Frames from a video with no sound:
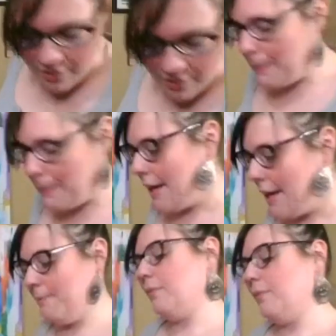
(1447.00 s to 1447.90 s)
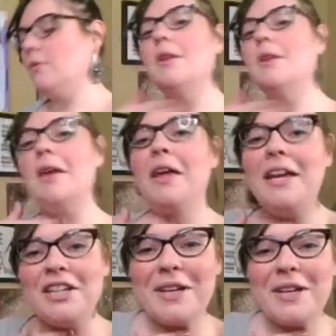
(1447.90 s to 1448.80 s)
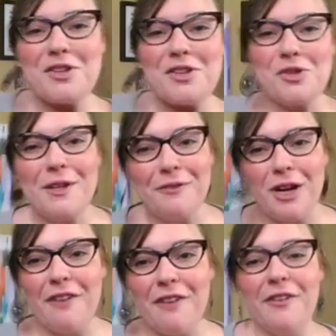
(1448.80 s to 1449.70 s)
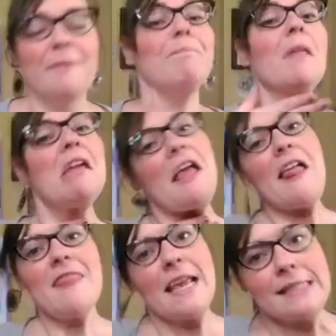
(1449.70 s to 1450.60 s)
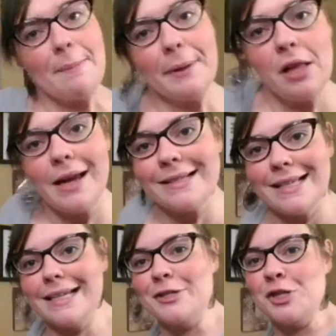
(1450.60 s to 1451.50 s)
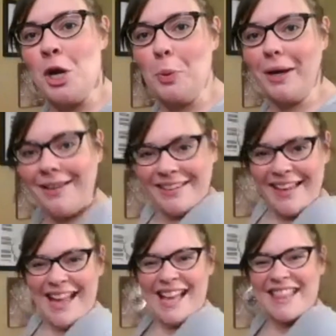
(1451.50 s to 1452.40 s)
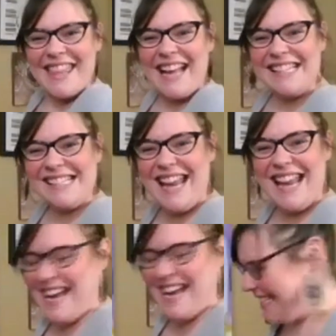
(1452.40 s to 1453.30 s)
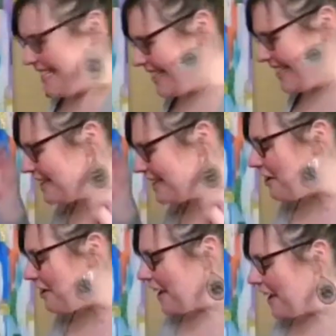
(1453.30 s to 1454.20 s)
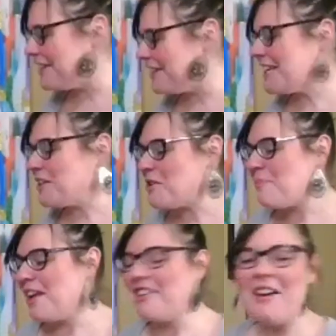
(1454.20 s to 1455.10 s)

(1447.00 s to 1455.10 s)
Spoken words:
the wrong pipe, you get yourself coughing, thanks, epiglottis, I didn't choke. That's nice. Okay, here's how you apply your